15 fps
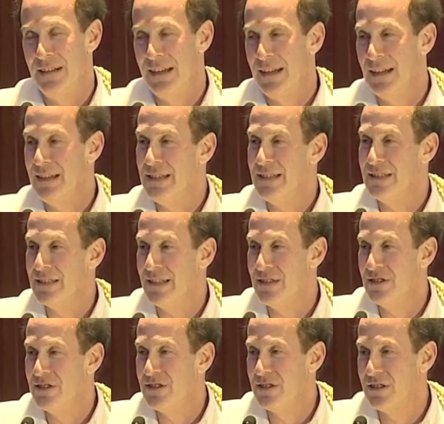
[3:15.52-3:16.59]
And he
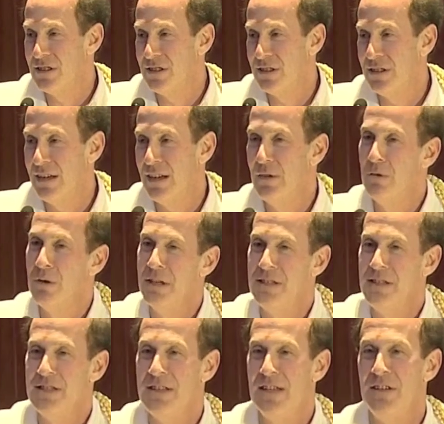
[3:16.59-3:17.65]
said, sir, I want
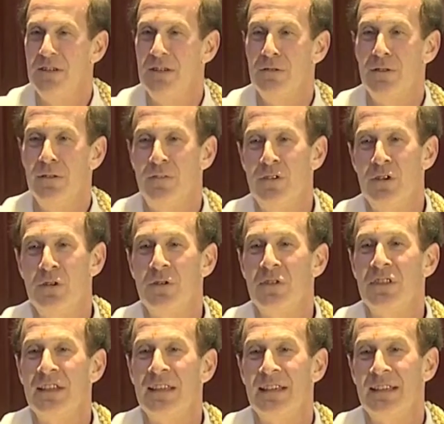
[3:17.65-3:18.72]
to tell you a few
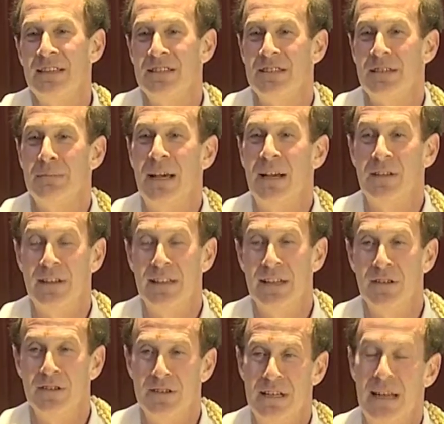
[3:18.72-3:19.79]
things about
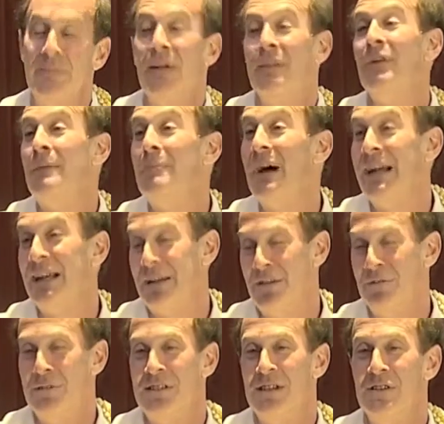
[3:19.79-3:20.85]
leadership. If I might,
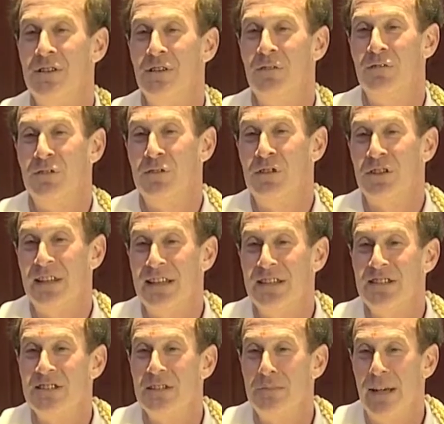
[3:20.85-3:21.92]
I'll tell you a few
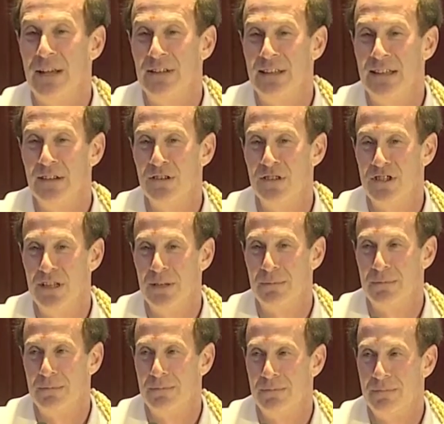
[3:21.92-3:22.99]
things about
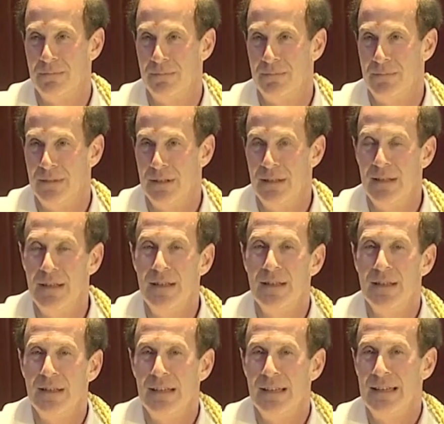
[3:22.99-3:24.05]
leadership.
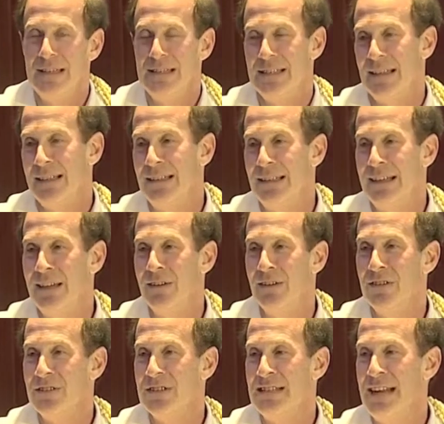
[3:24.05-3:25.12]
He said,
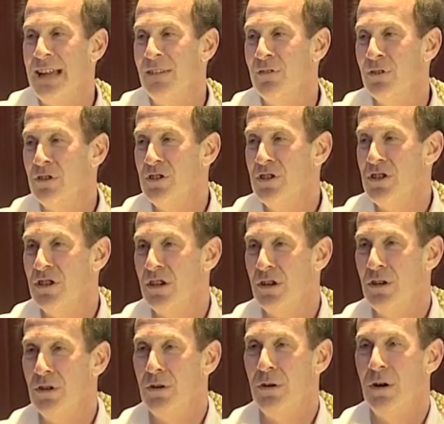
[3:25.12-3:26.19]
leaders never
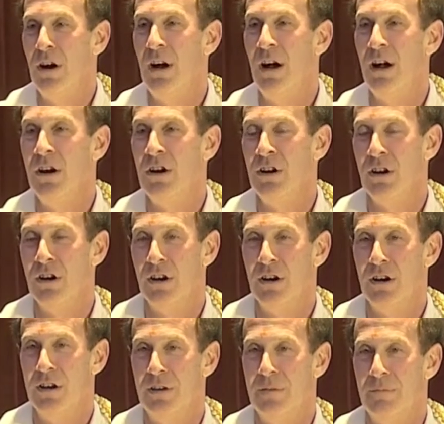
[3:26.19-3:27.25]
show
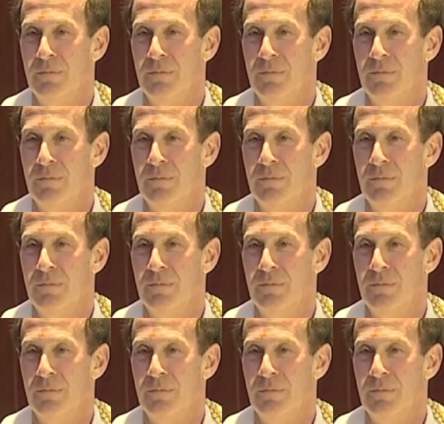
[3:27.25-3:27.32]
hunger.